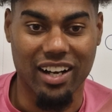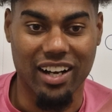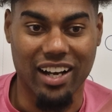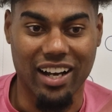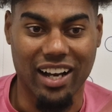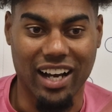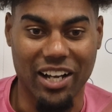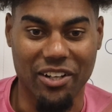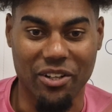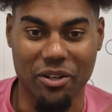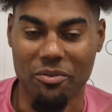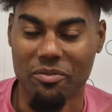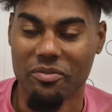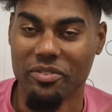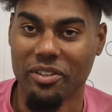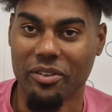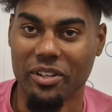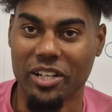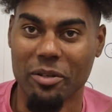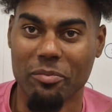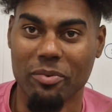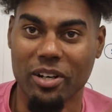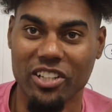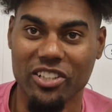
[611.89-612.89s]
I don't feel
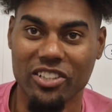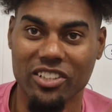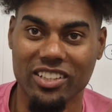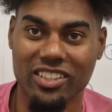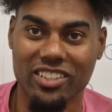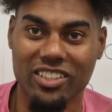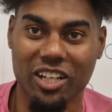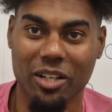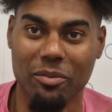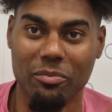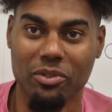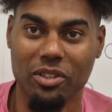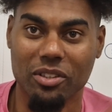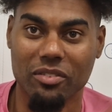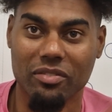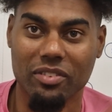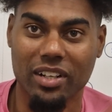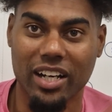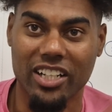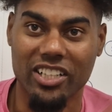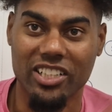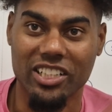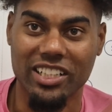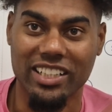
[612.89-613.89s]
any pressure in terms of
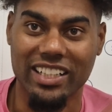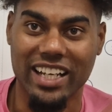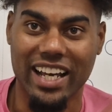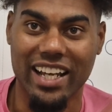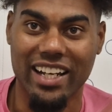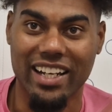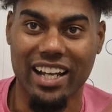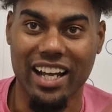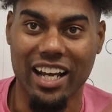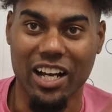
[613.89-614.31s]
actually getting there.